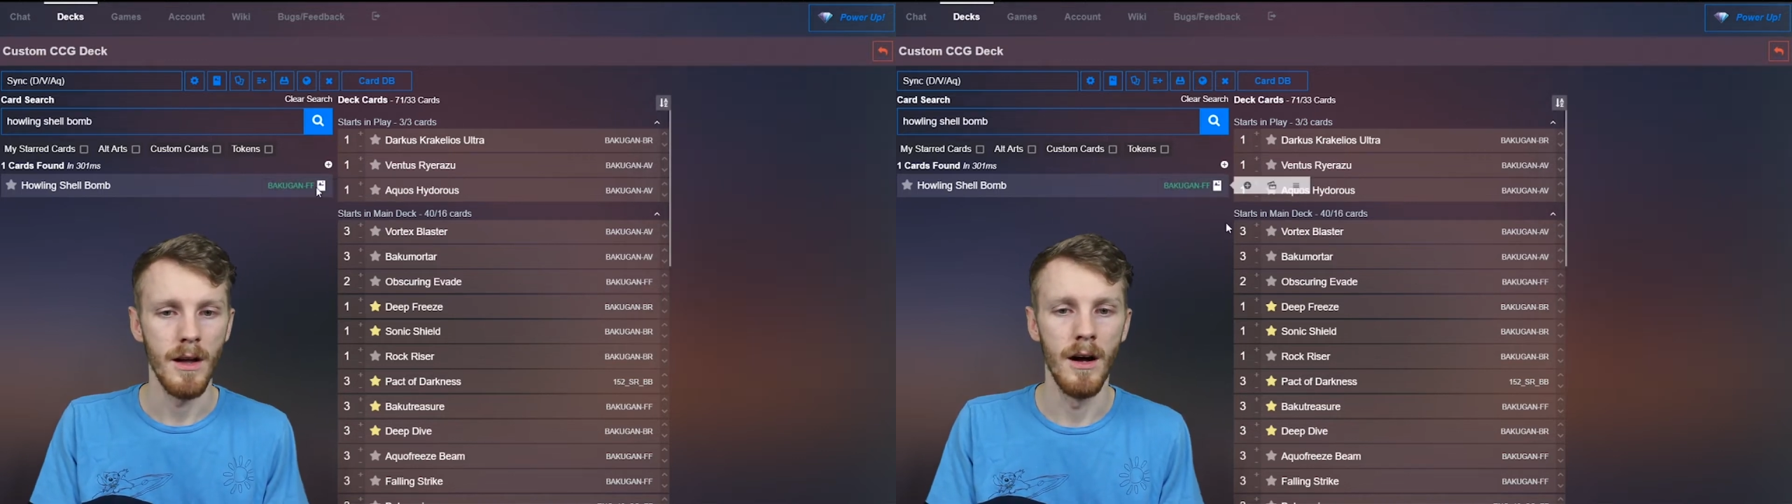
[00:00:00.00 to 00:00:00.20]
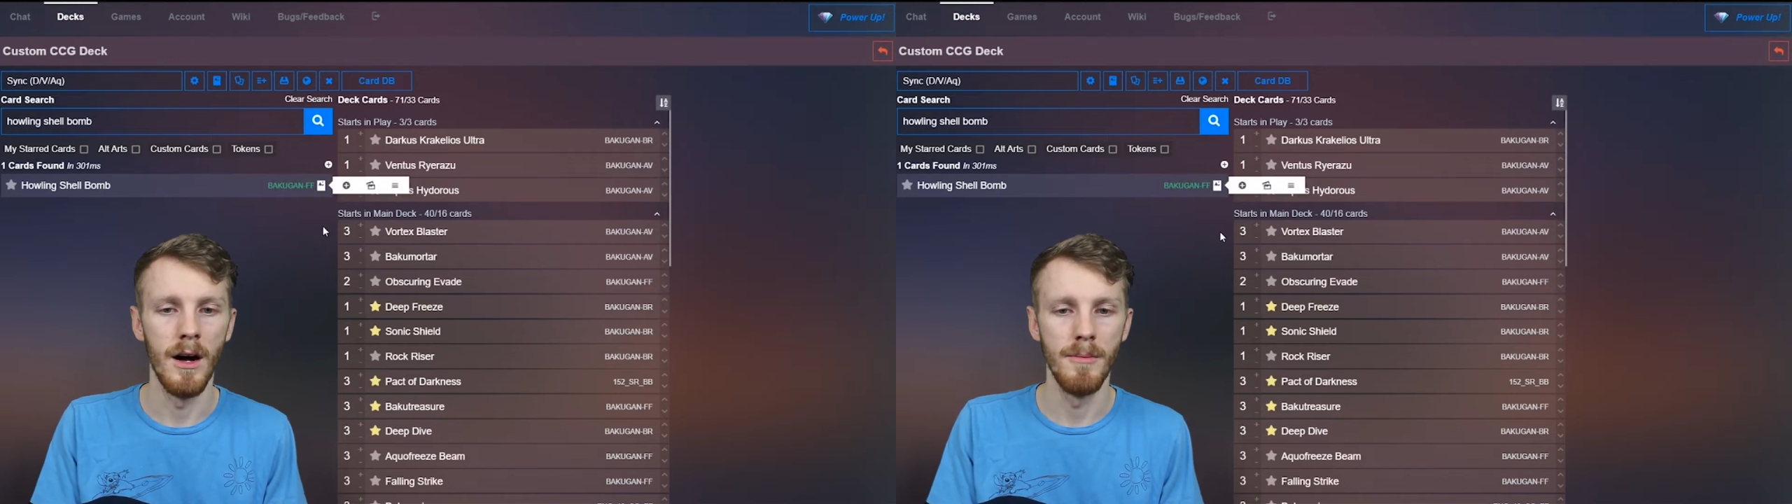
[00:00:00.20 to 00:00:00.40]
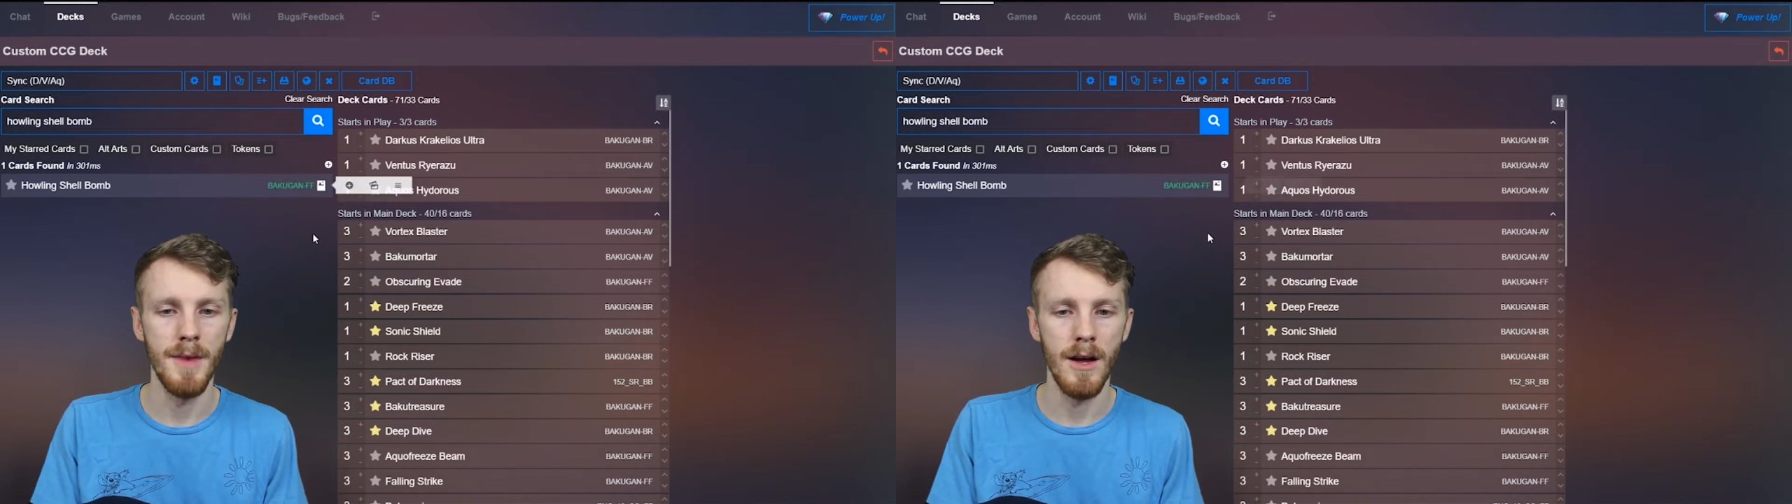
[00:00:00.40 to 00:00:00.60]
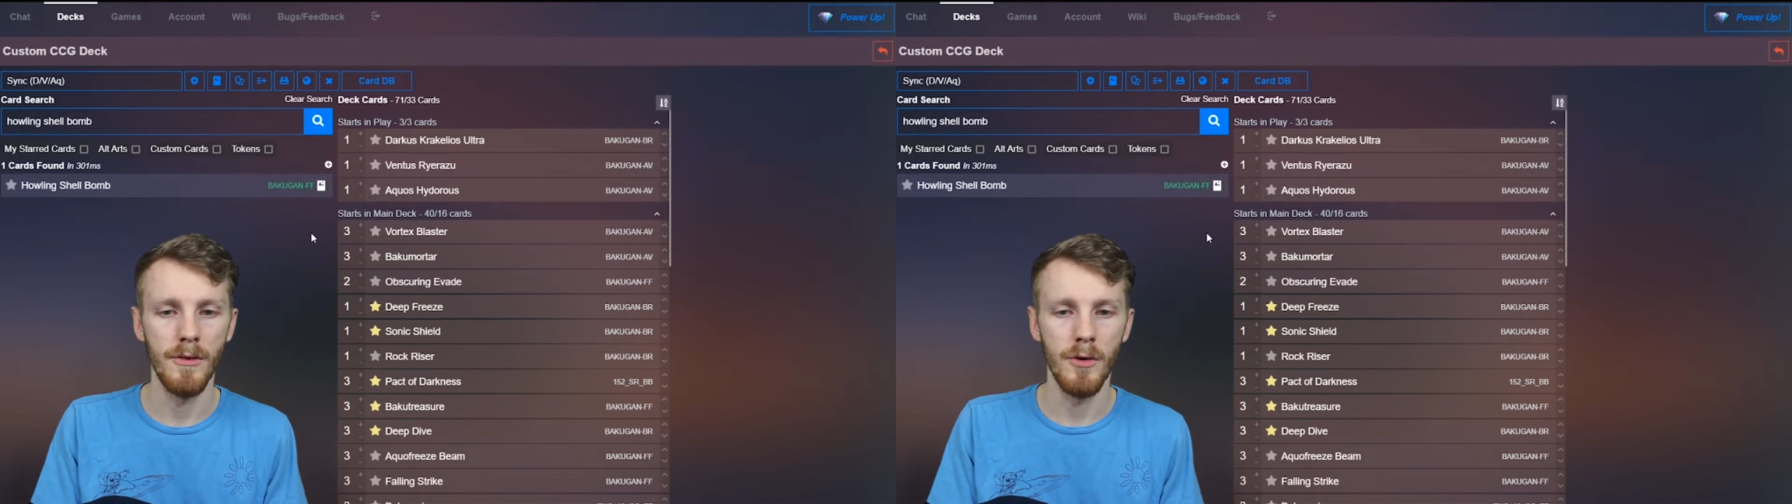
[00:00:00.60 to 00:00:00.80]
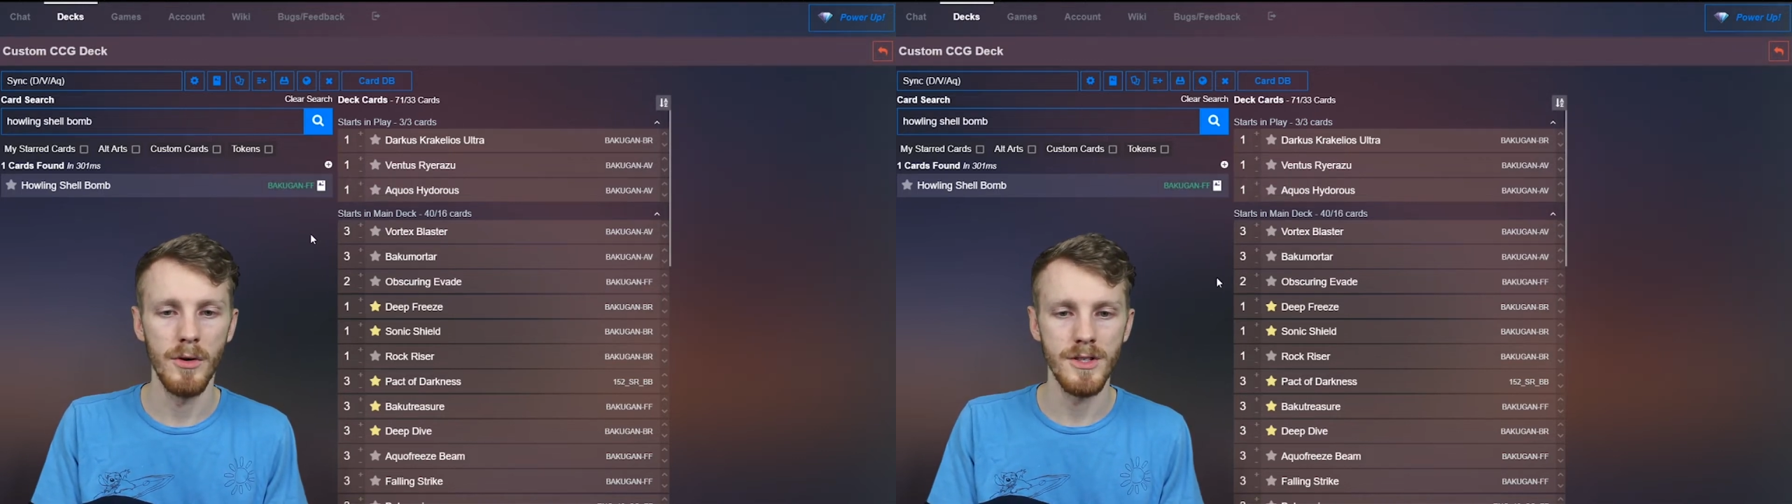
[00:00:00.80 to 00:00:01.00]
Now,
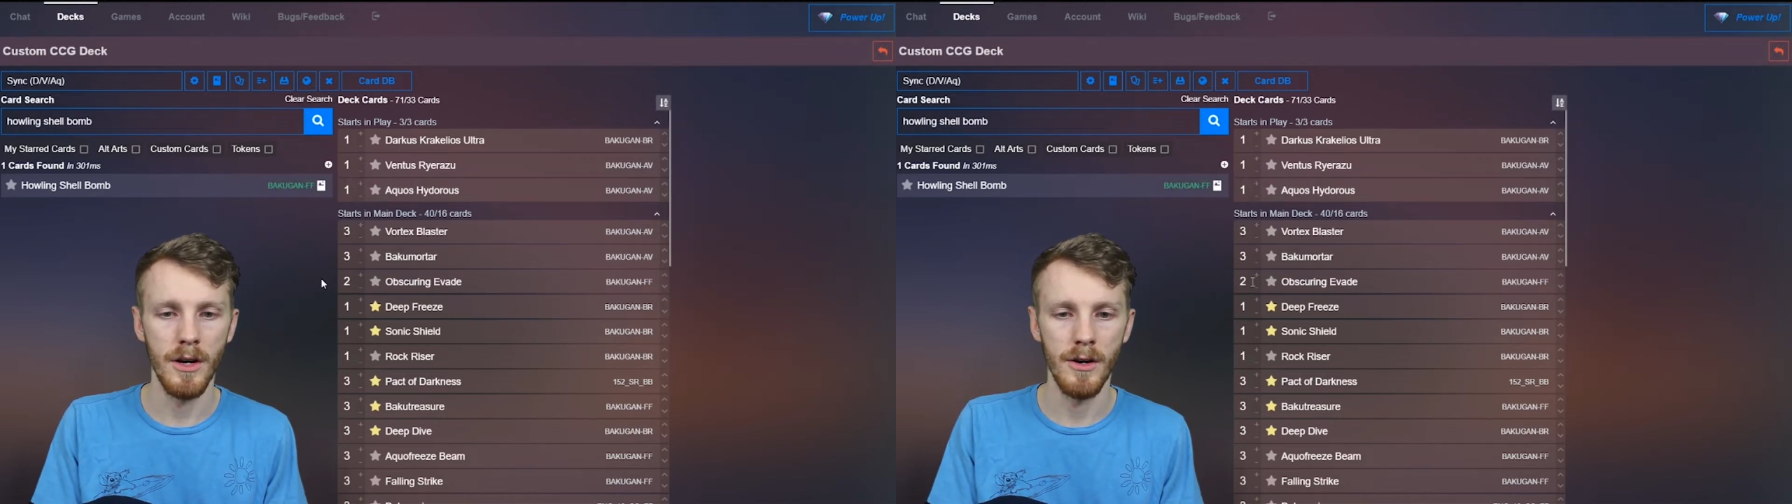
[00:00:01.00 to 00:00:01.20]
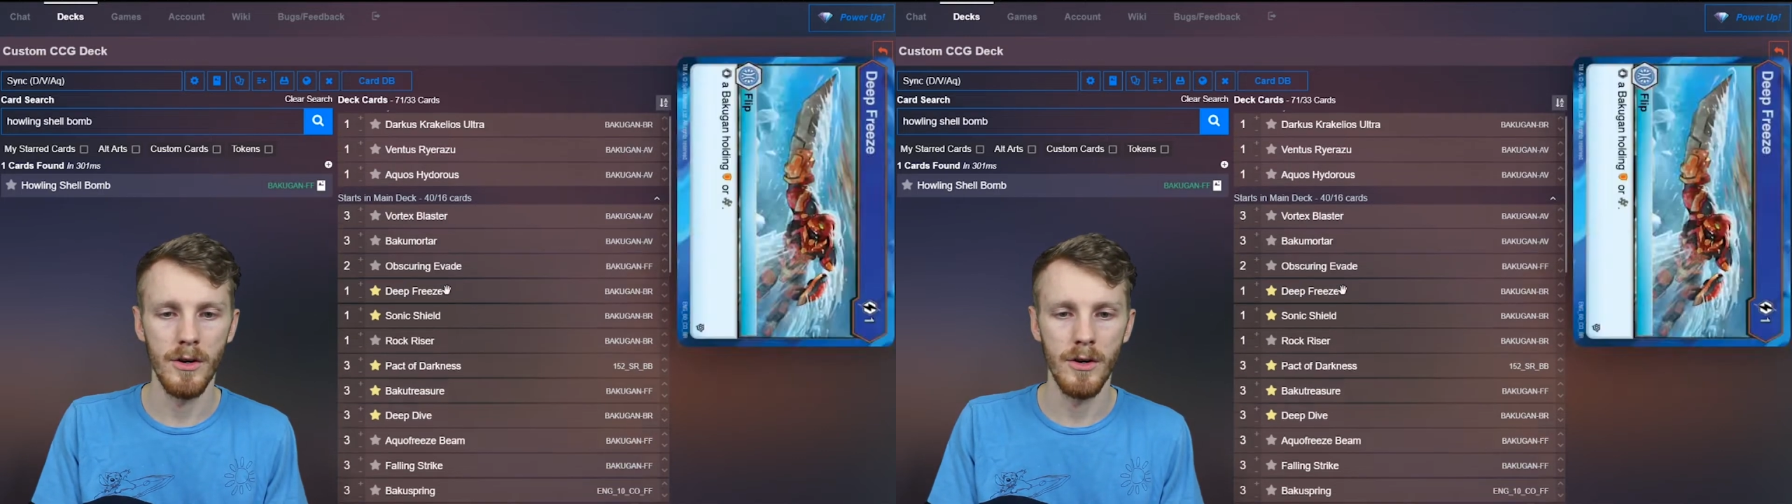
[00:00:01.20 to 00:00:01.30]
of course, our